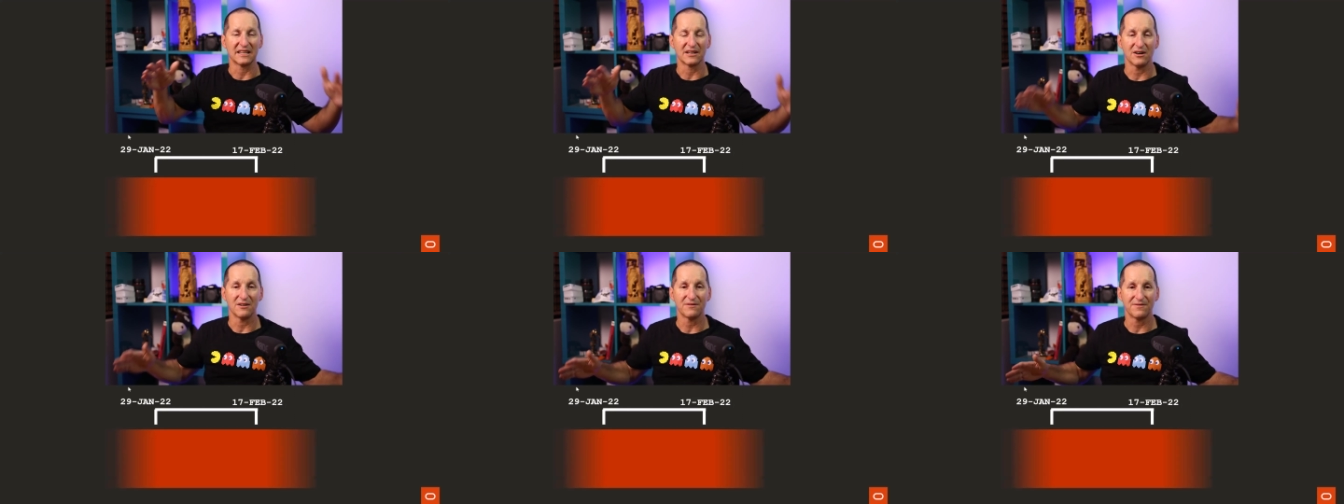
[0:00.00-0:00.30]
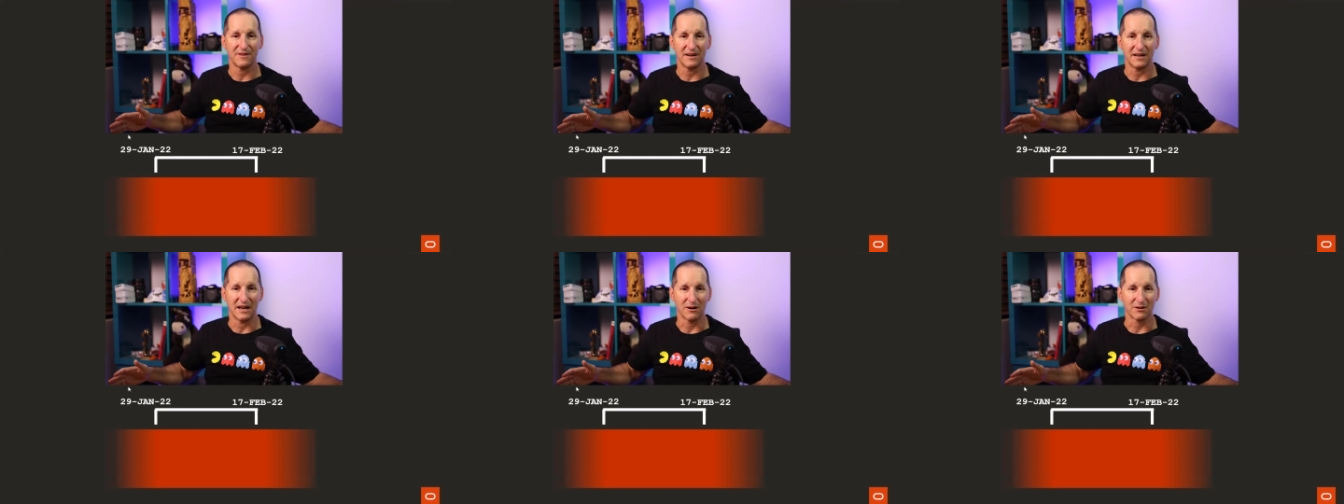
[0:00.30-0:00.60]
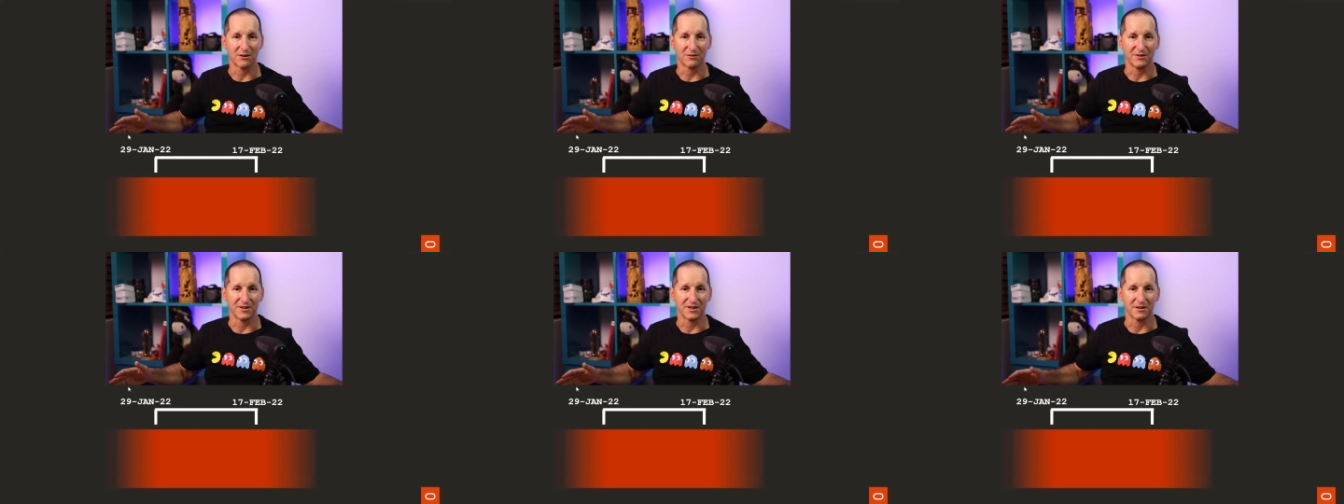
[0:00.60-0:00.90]
off
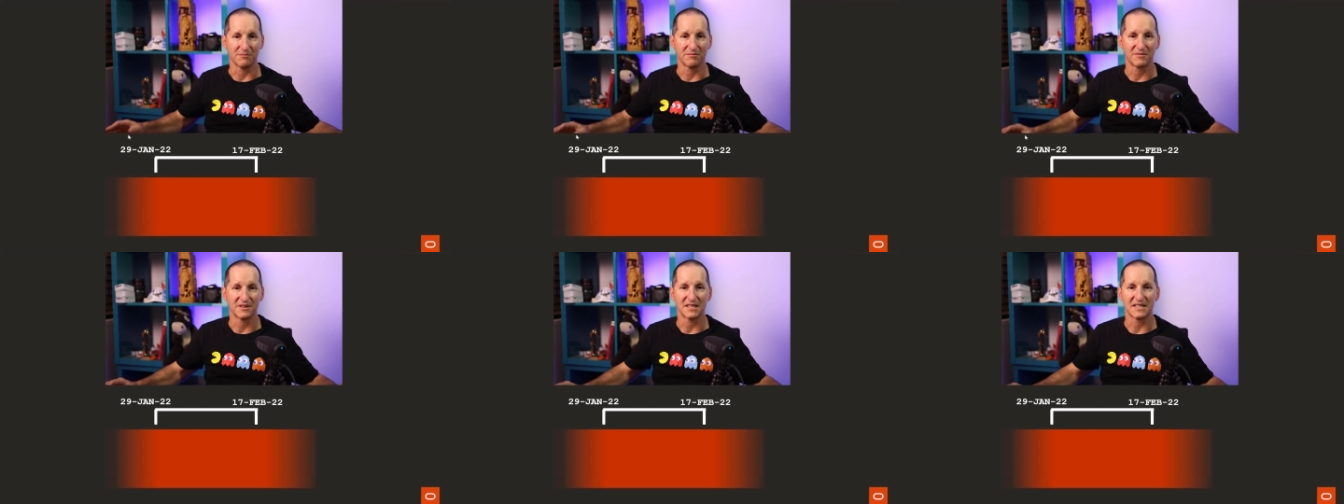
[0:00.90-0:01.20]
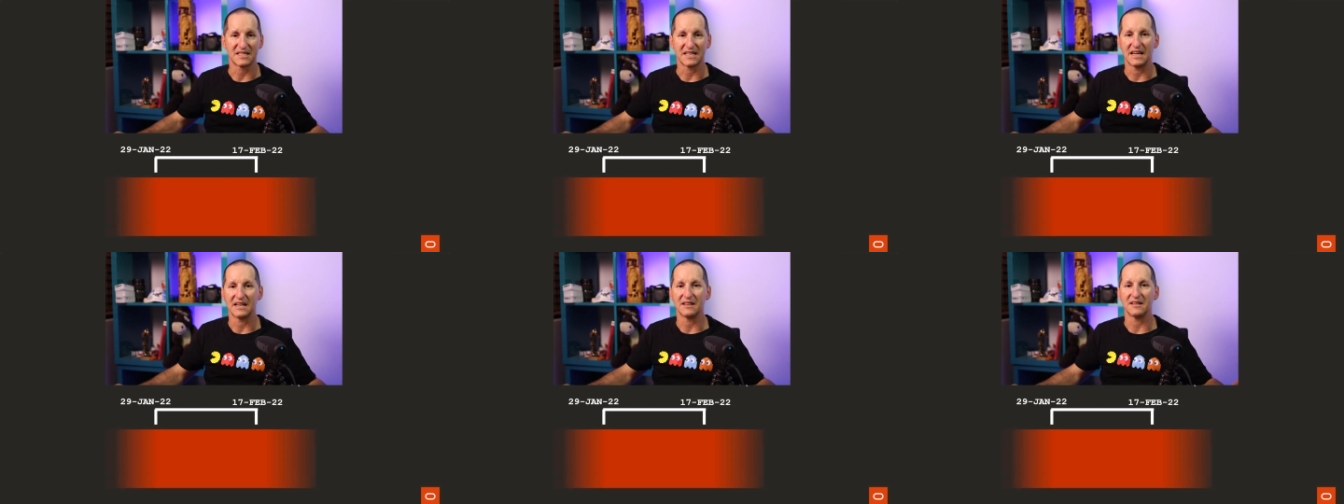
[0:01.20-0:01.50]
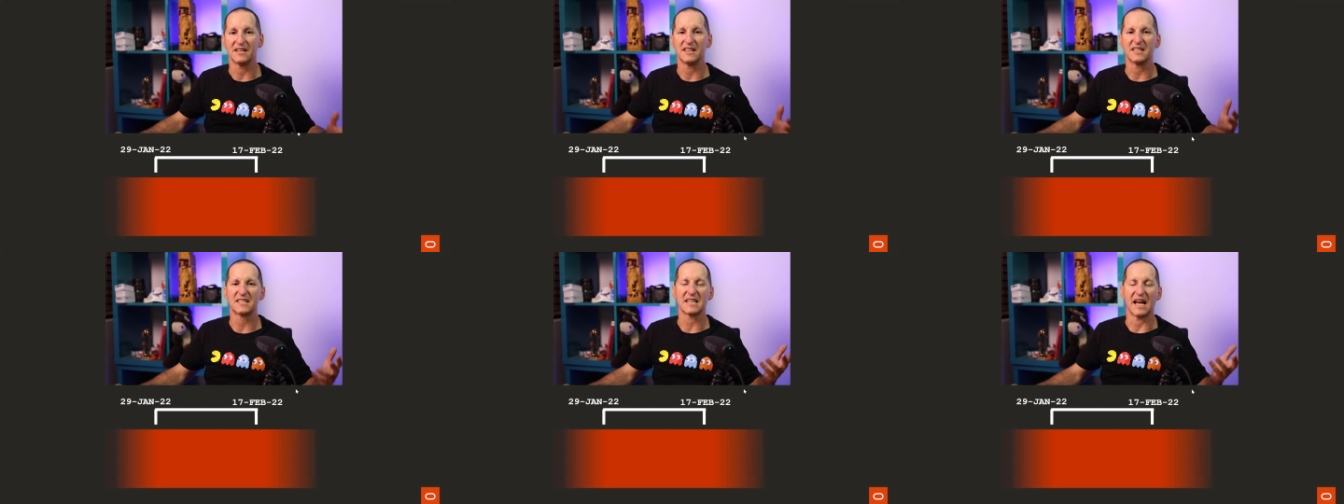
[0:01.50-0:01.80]
algorithm to say
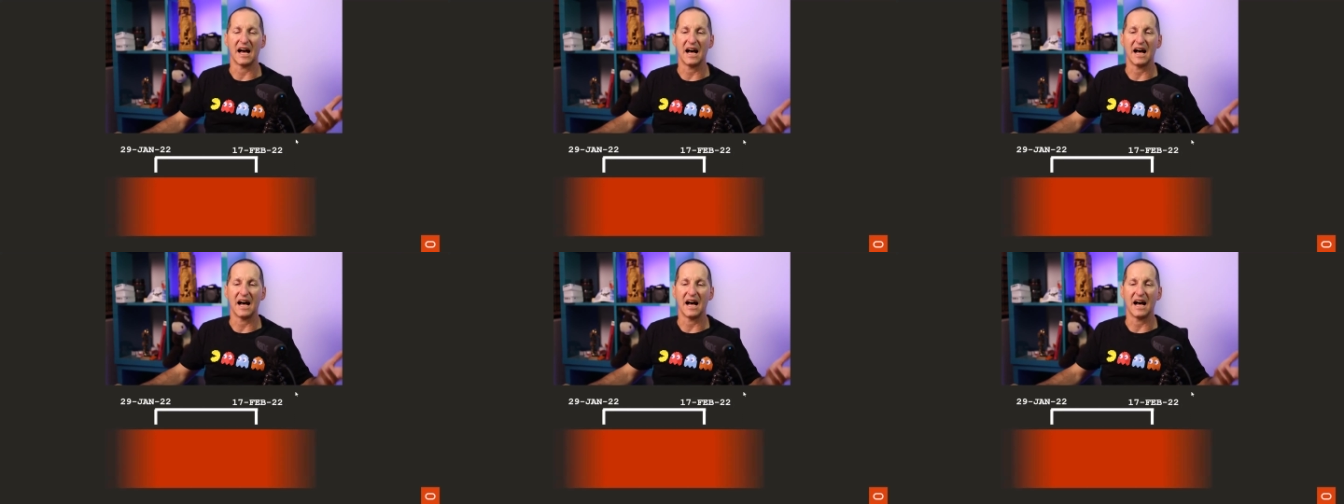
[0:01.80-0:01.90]
it's